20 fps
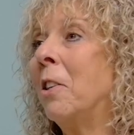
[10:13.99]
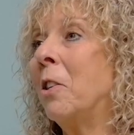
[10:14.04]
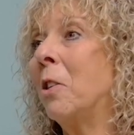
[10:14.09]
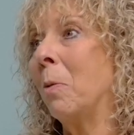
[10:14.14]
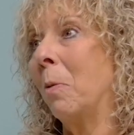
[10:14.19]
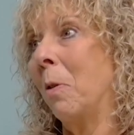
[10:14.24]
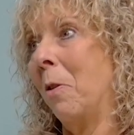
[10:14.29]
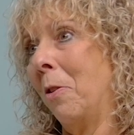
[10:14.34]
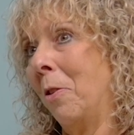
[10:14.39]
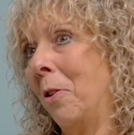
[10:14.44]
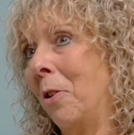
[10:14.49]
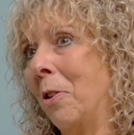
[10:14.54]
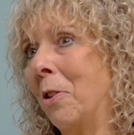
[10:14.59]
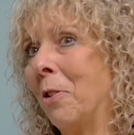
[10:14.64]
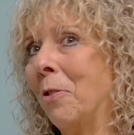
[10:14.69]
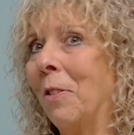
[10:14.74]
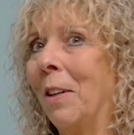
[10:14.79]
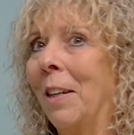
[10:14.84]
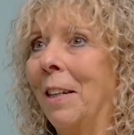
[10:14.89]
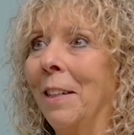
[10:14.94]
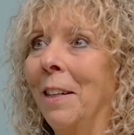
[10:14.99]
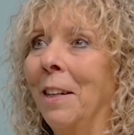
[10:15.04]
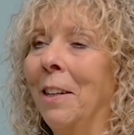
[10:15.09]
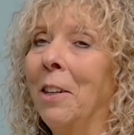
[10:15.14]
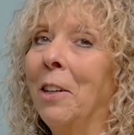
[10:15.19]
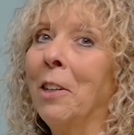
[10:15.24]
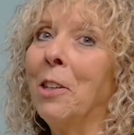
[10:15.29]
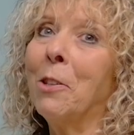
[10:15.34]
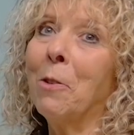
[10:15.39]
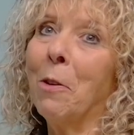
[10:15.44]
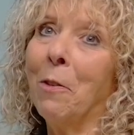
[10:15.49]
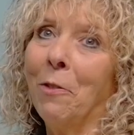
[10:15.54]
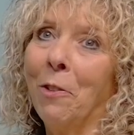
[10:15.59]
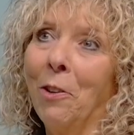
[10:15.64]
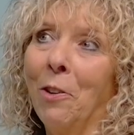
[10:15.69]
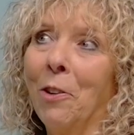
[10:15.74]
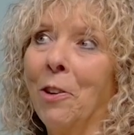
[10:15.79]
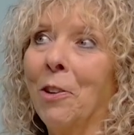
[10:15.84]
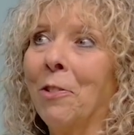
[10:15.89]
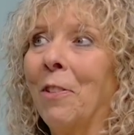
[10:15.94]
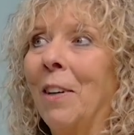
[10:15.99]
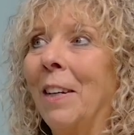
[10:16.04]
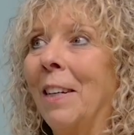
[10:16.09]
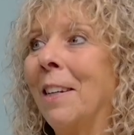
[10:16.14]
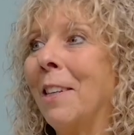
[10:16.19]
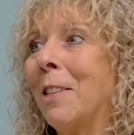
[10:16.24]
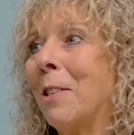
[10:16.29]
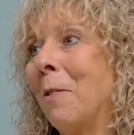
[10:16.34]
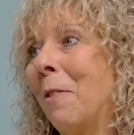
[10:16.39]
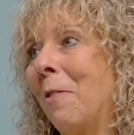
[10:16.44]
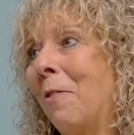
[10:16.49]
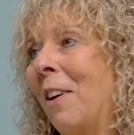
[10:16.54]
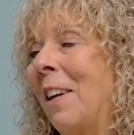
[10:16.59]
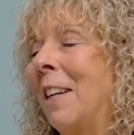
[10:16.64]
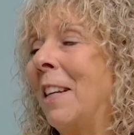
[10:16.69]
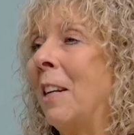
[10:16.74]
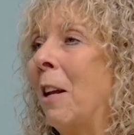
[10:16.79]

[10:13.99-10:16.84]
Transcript: to a third arena, to a fourth arena, to a fifth.